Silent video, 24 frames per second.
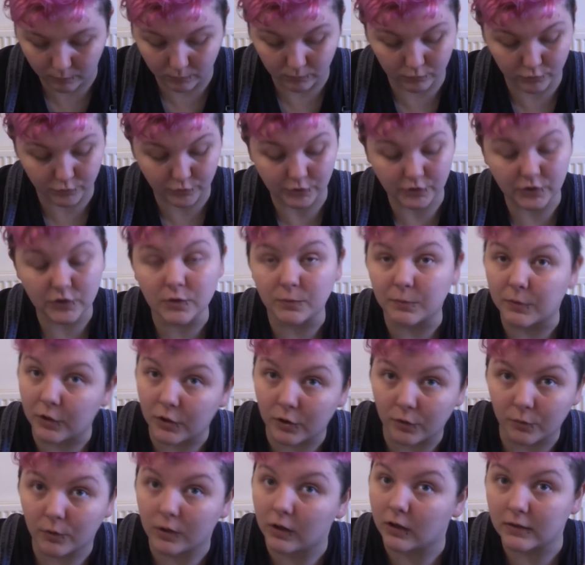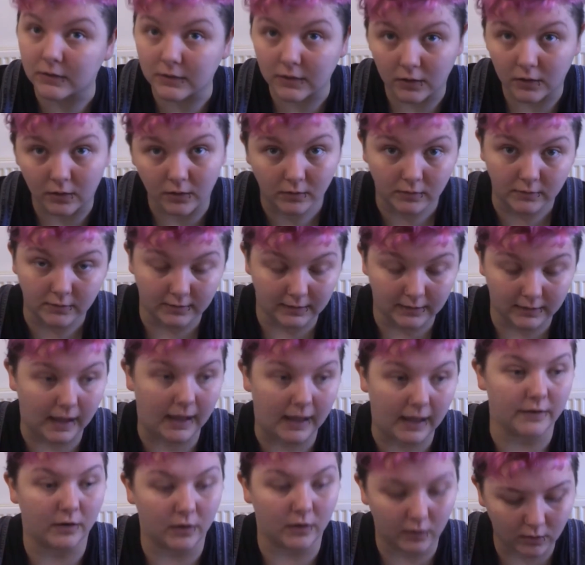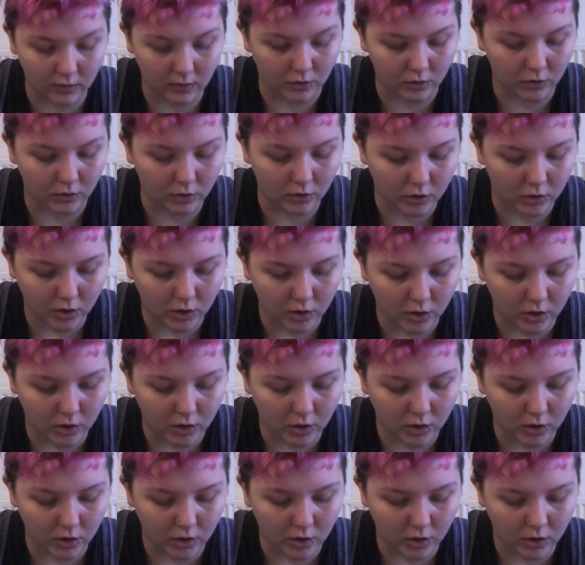which is someone who worked on canon law.